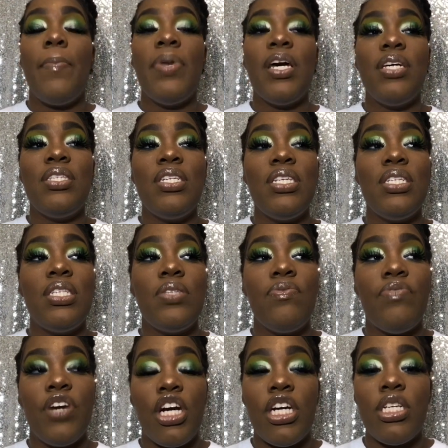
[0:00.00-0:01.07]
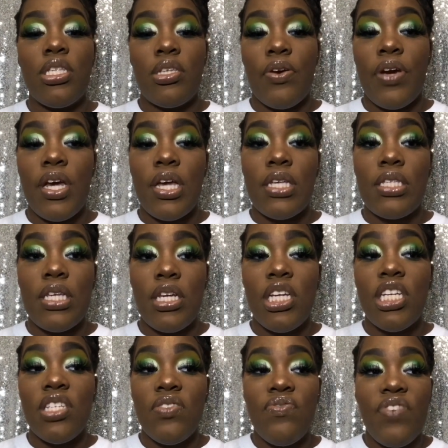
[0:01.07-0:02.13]
because it is very serious and it
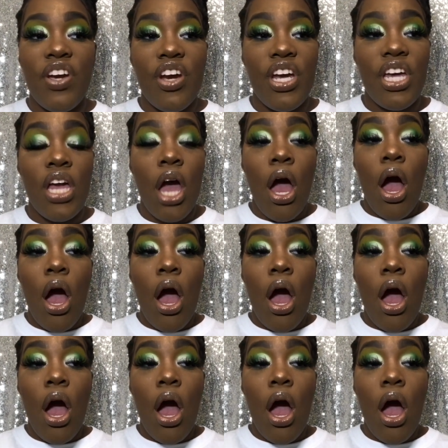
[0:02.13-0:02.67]
is very